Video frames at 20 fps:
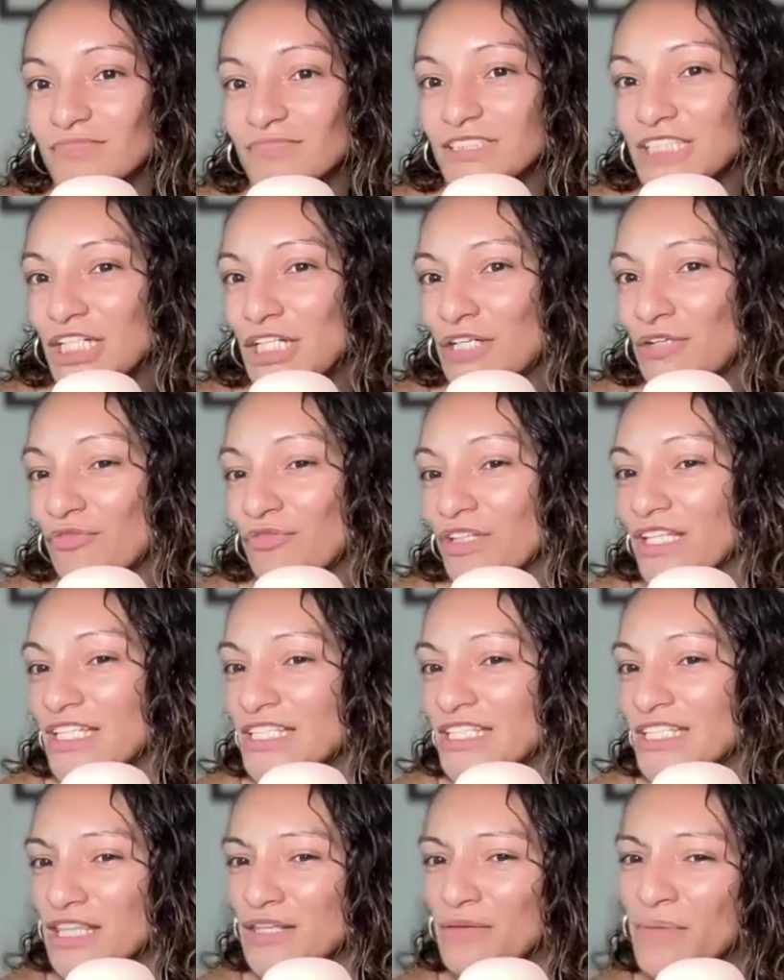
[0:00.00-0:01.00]
didn't really
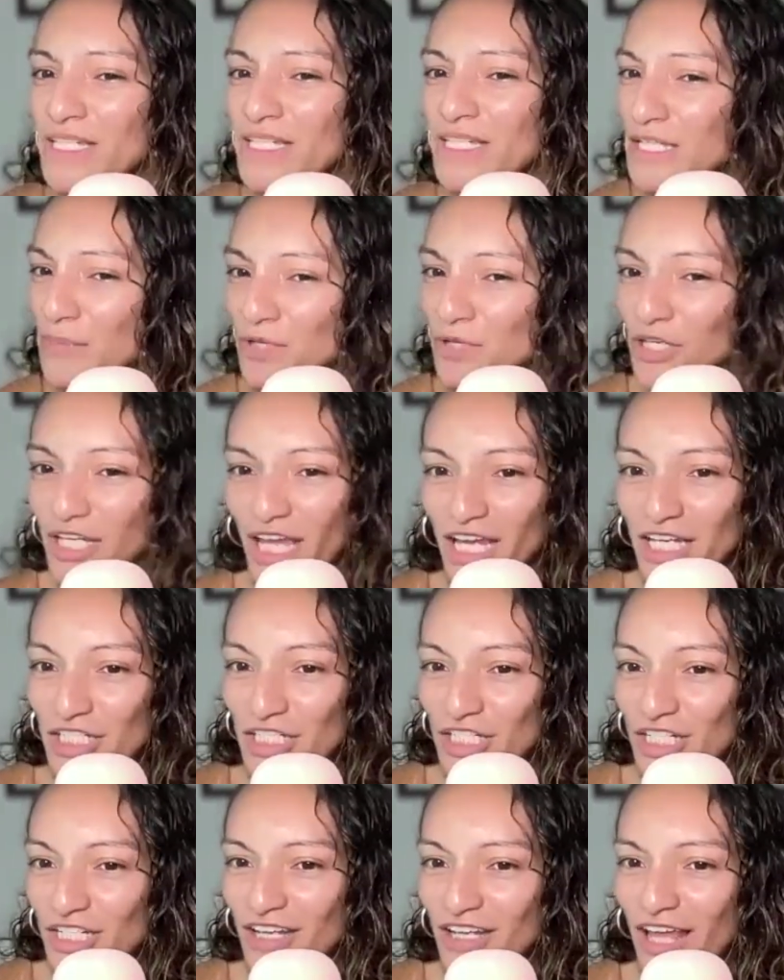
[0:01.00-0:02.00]
see the best
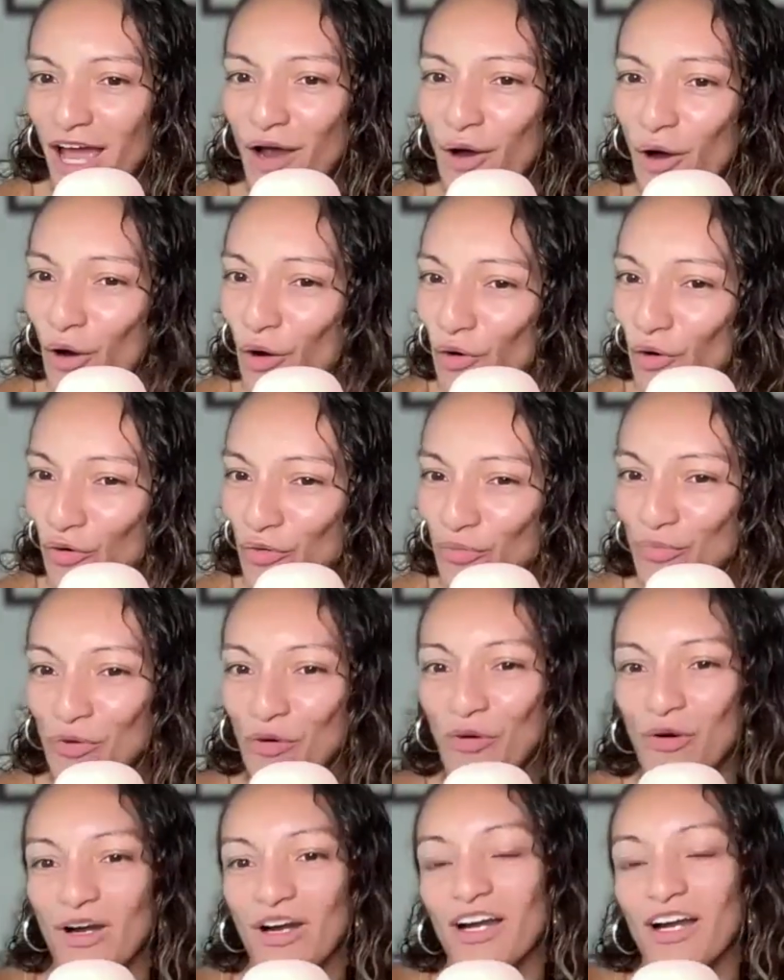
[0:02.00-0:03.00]
communication at home
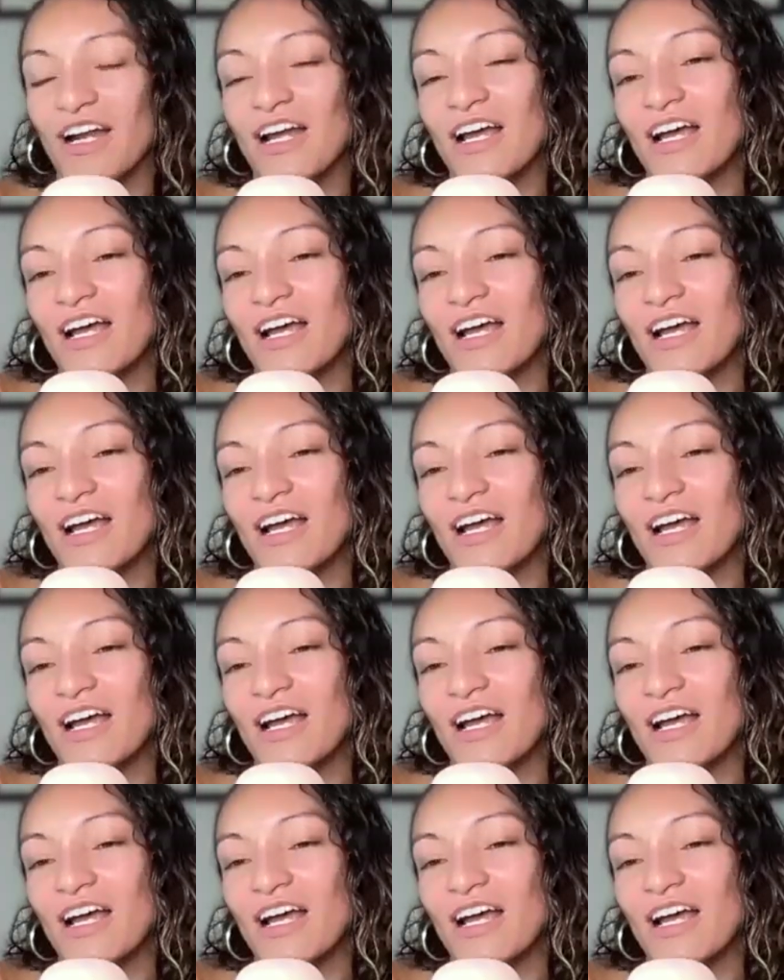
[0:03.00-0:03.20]
or